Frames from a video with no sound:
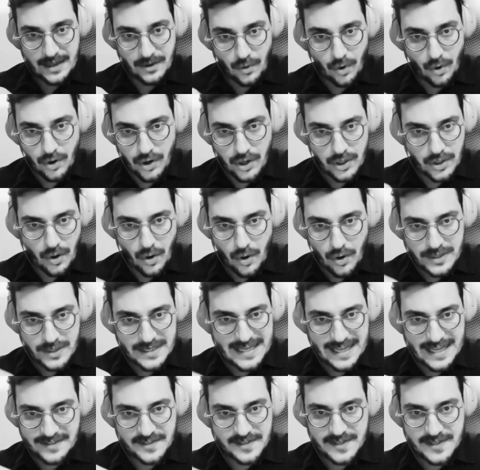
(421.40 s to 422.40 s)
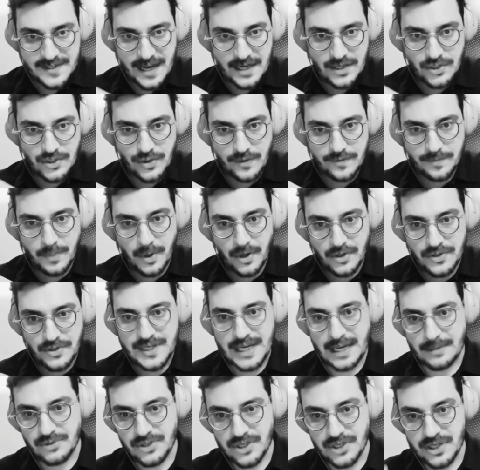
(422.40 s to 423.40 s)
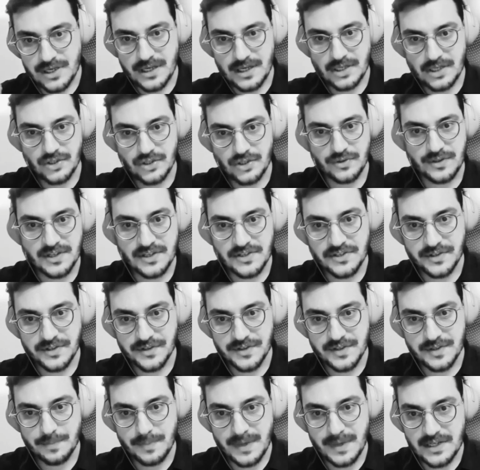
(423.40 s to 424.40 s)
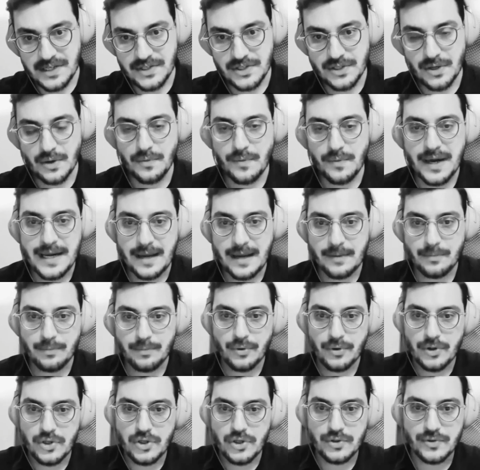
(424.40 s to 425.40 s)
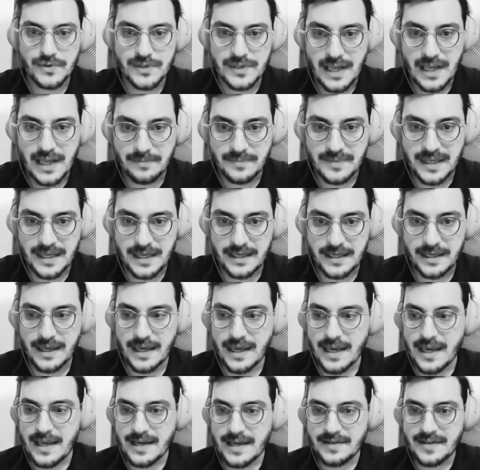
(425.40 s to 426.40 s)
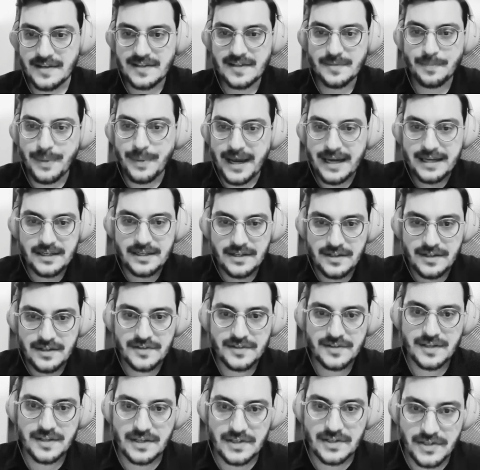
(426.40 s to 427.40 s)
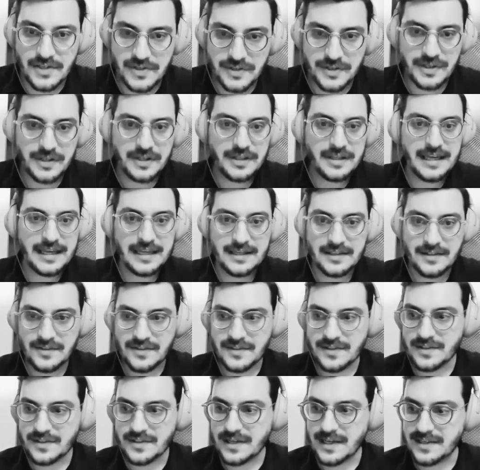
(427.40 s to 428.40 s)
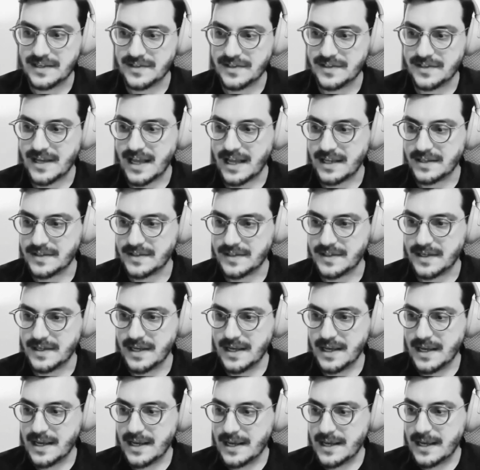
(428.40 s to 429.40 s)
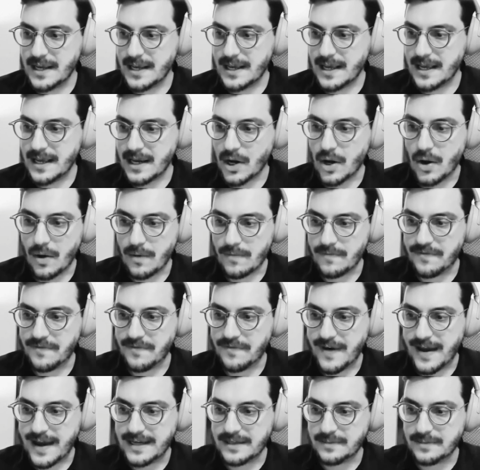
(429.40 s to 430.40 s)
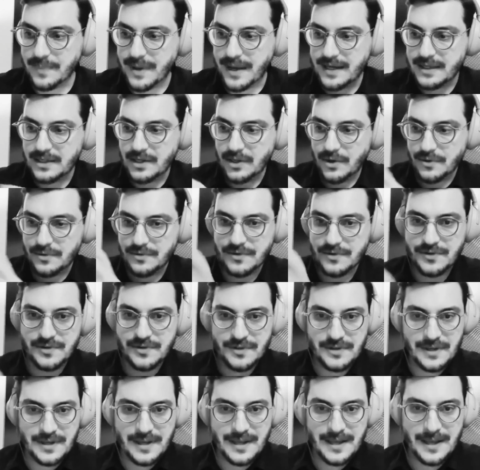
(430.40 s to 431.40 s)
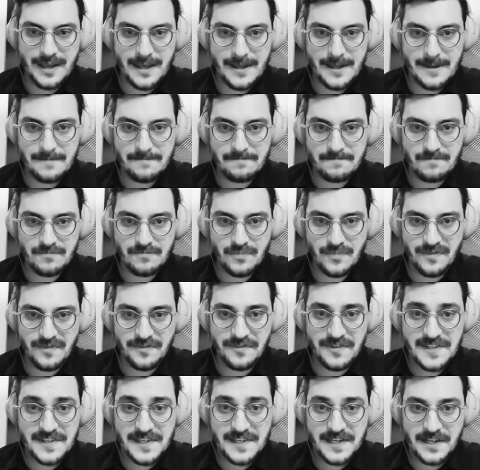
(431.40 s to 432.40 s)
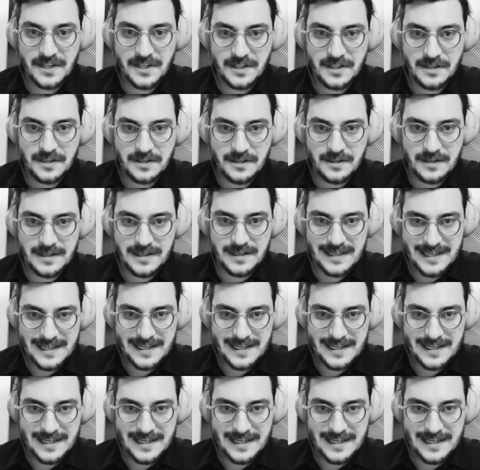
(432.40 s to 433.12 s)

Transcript: or that sense of perception into digital space. So when I produce something, despite it is digital and it's not confined by those physical